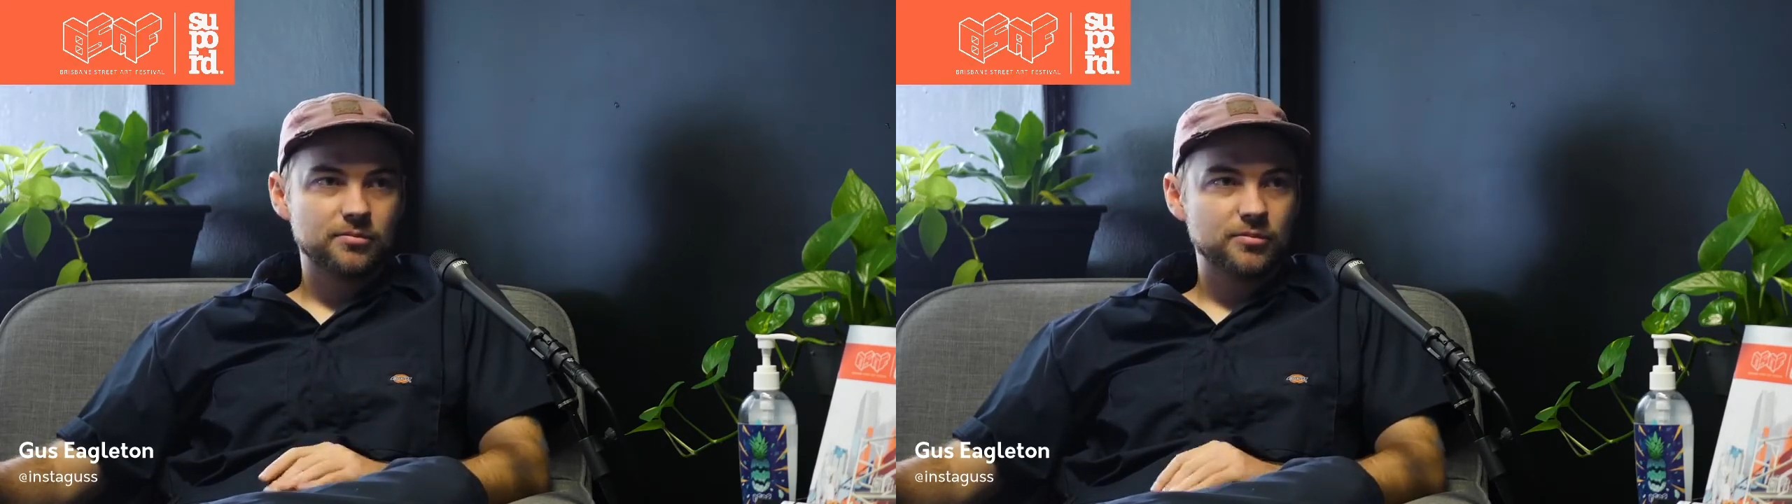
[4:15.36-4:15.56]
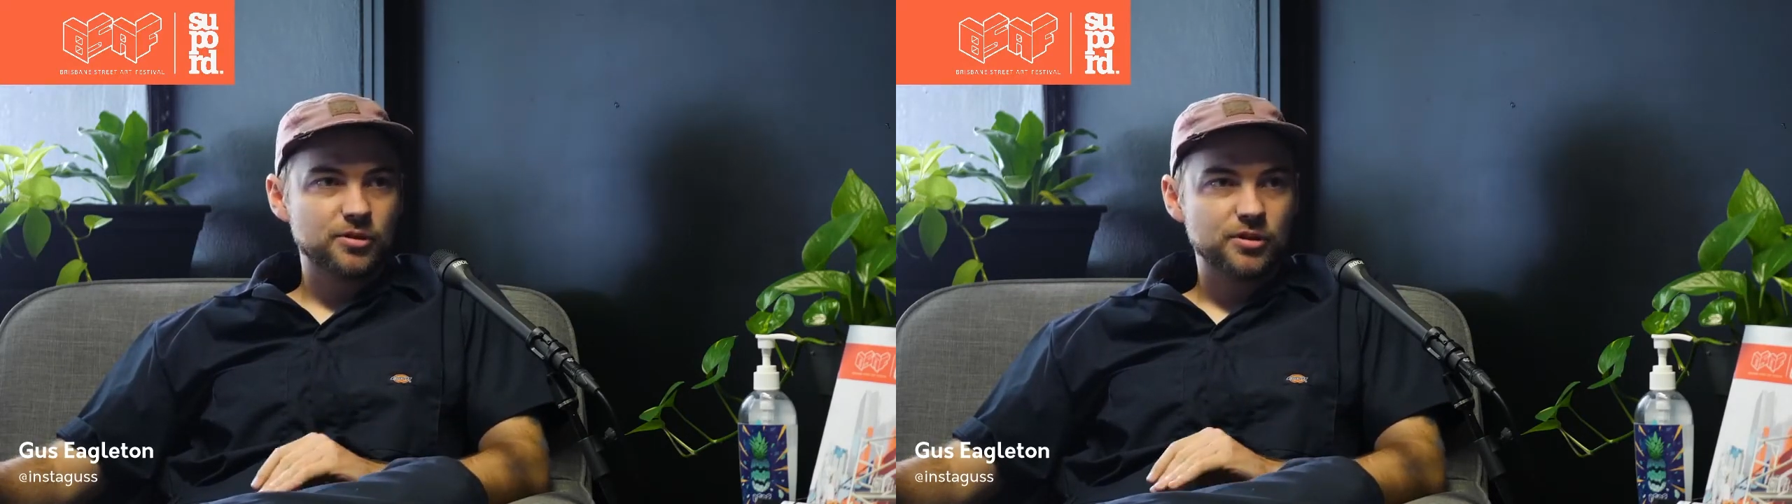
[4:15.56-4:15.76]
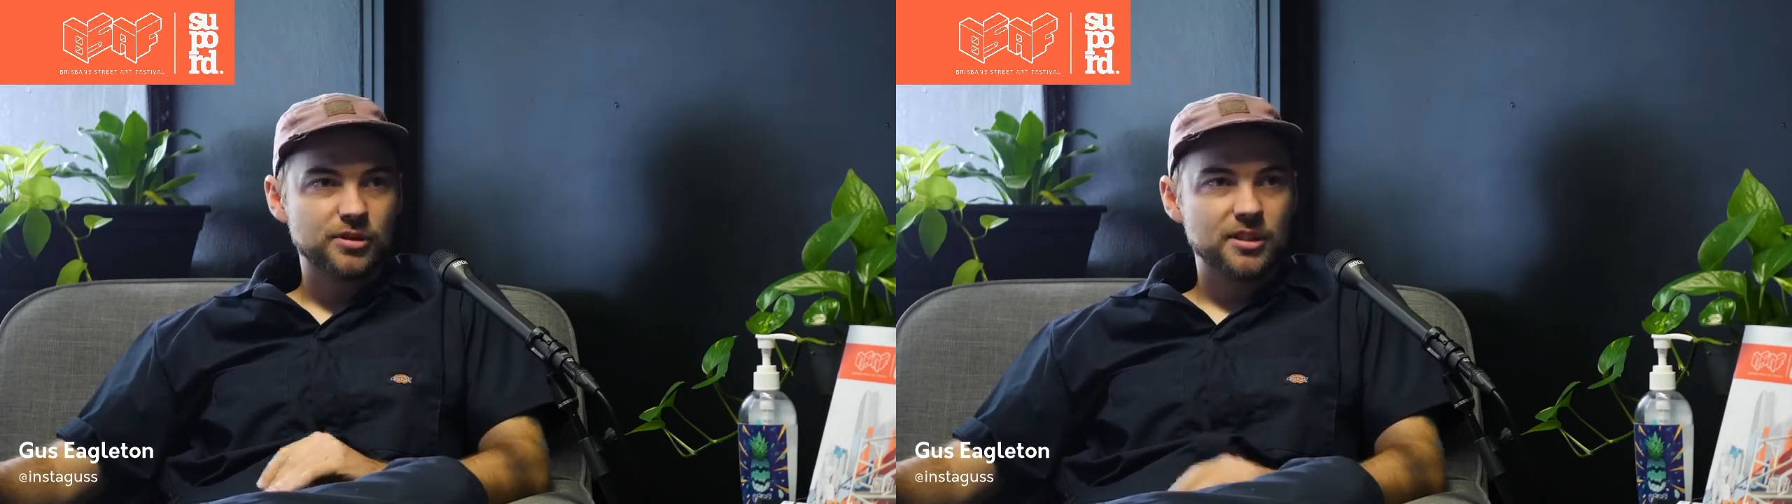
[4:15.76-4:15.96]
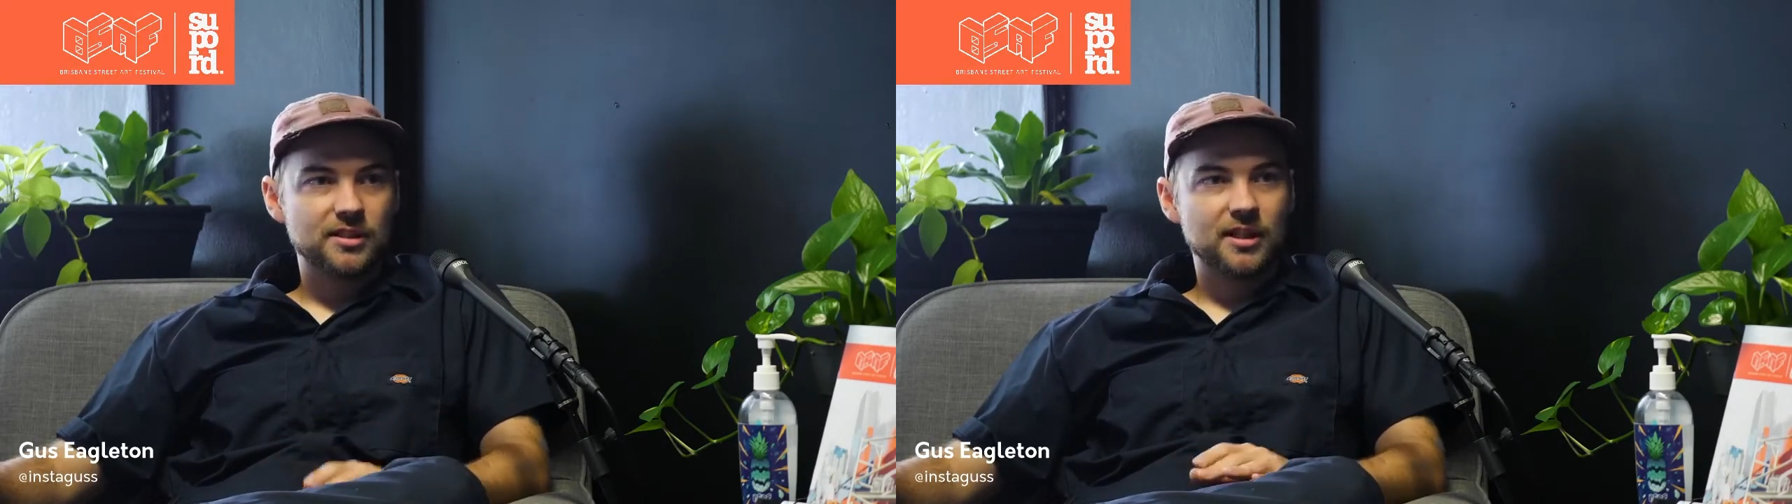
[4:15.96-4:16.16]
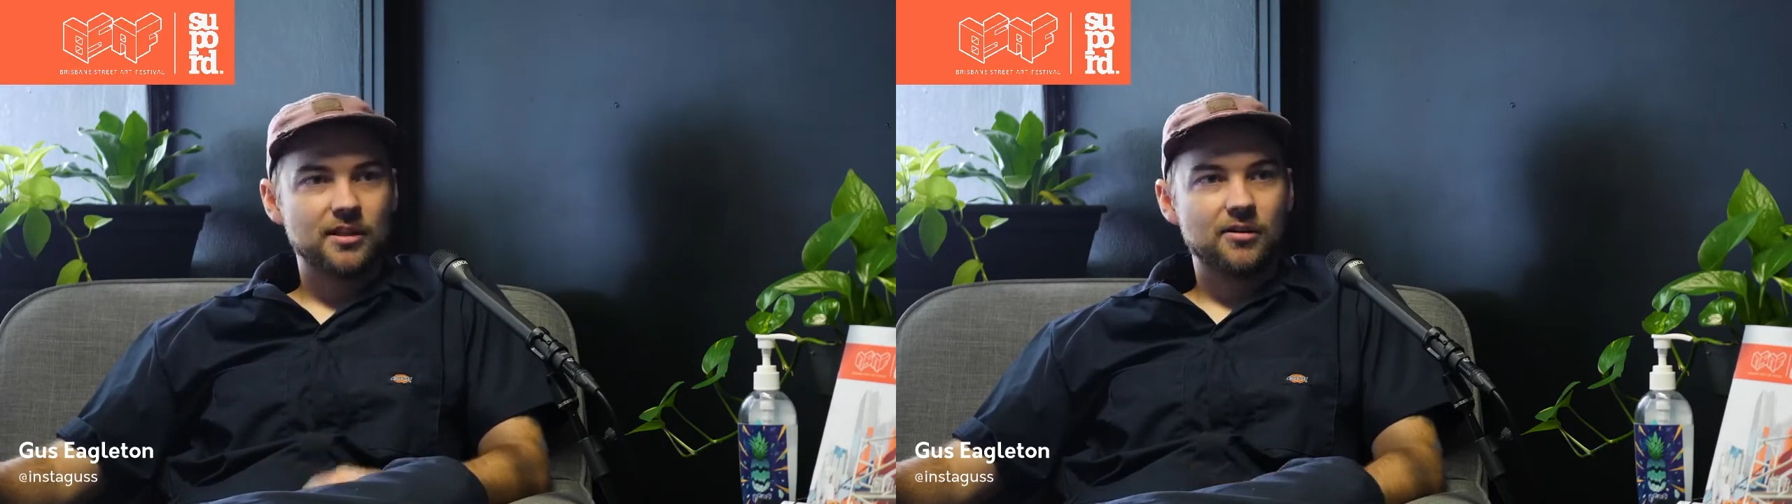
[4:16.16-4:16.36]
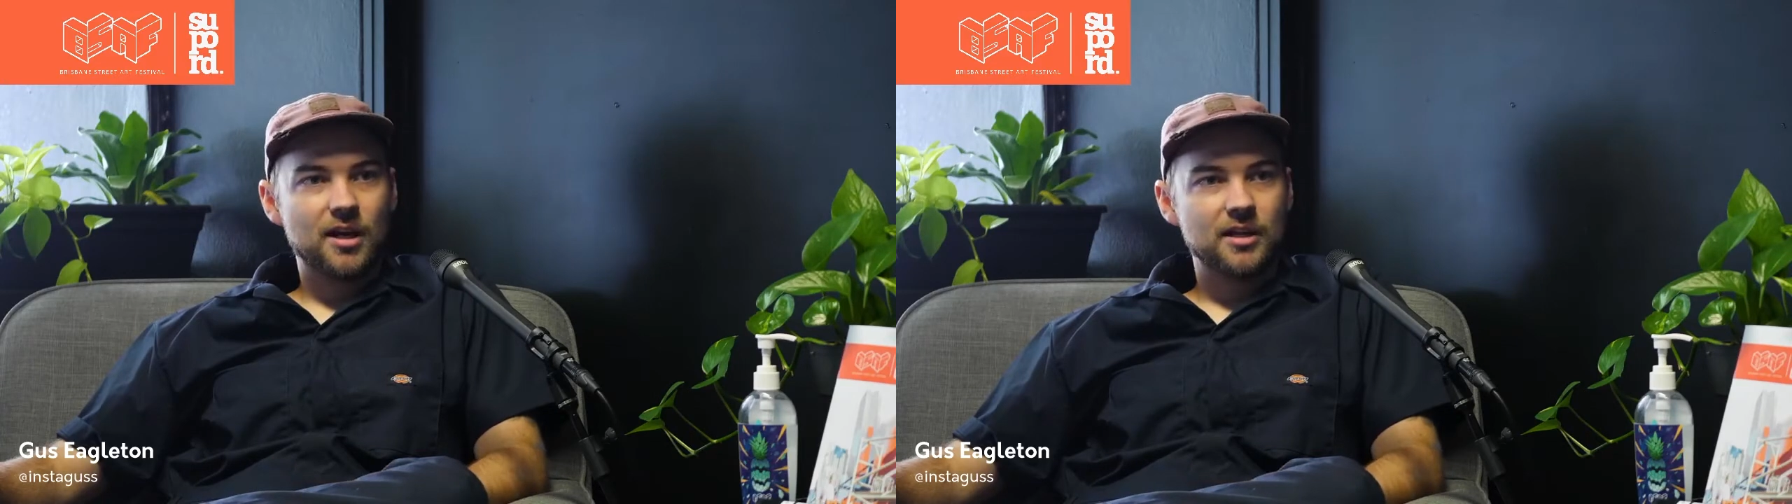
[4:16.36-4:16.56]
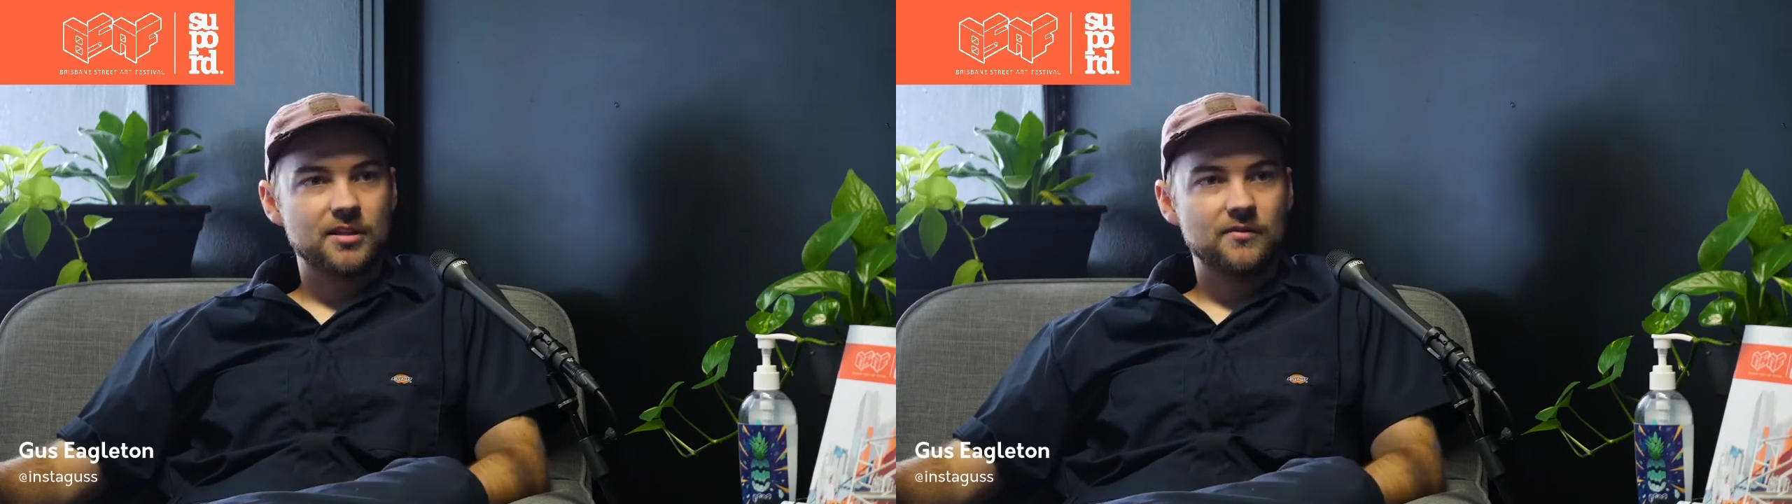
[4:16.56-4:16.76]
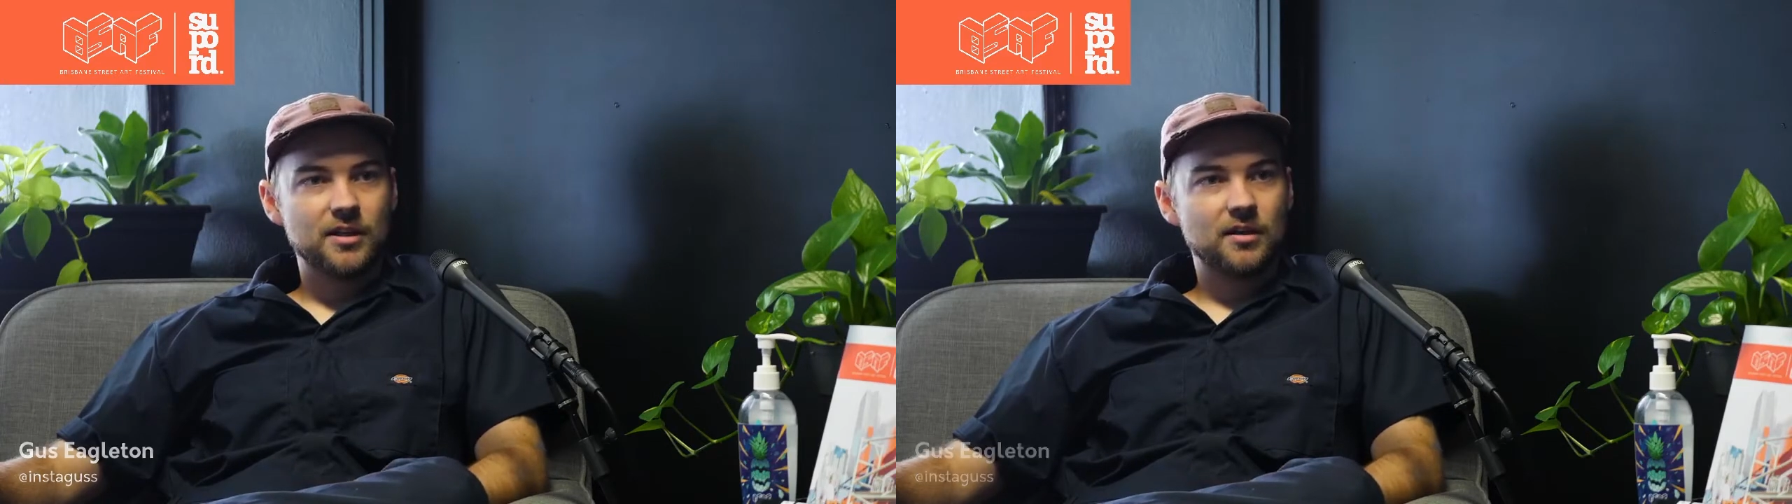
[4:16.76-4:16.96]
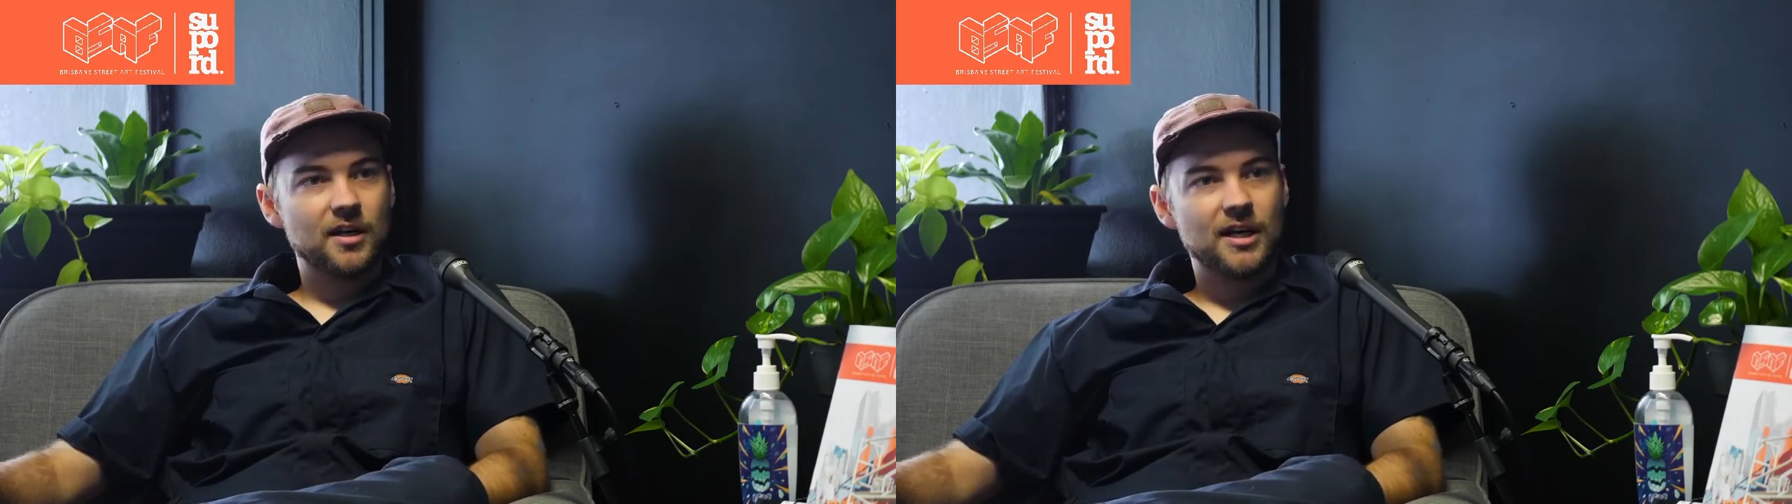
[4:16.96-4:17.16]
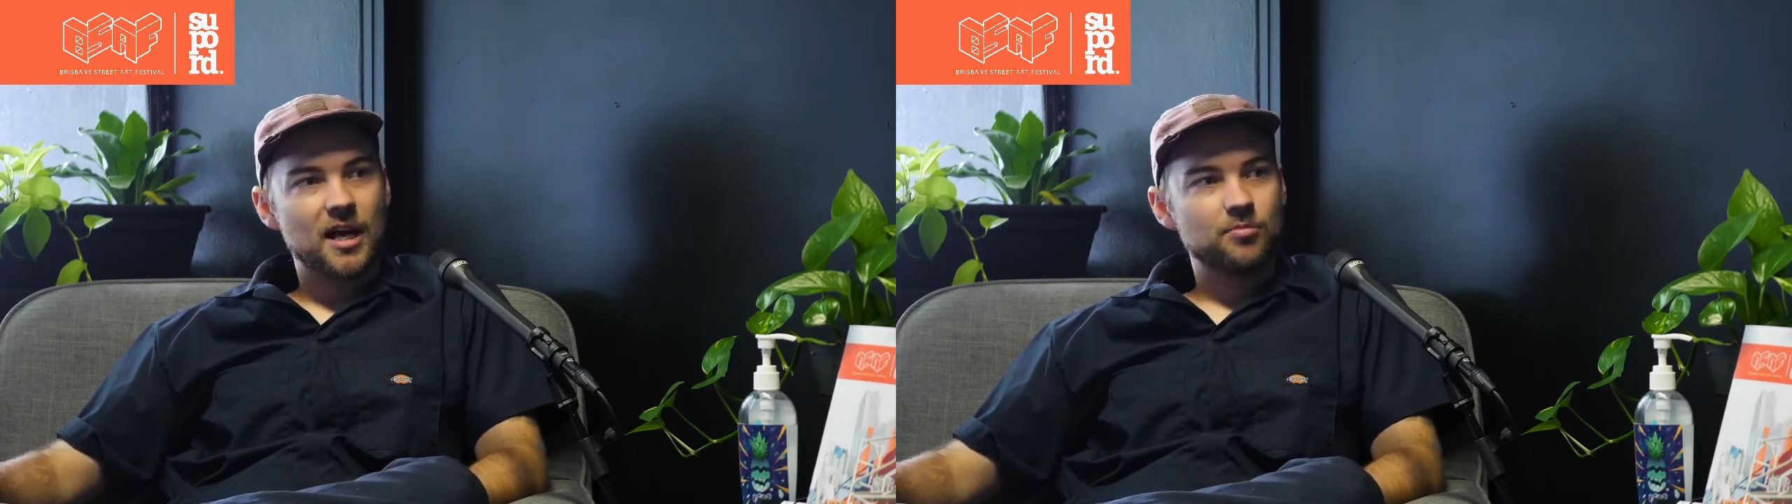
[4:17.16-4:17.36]
just let the creativity kind
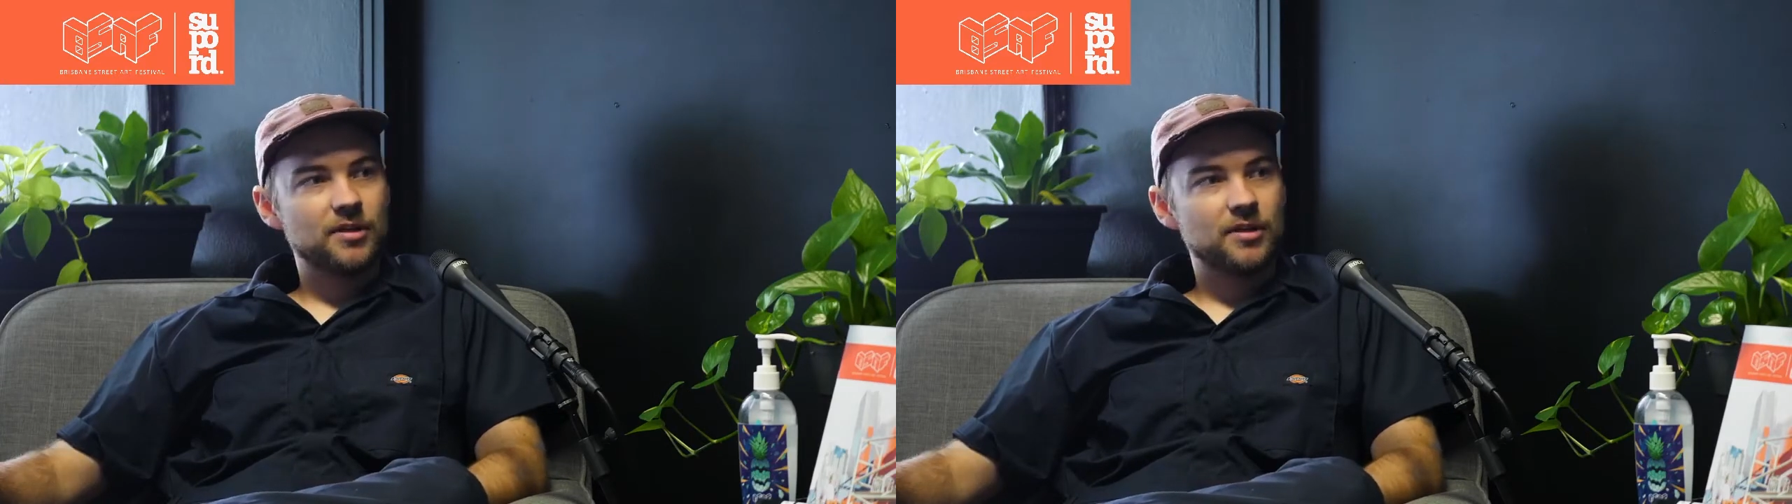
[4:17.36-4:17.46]
of happen,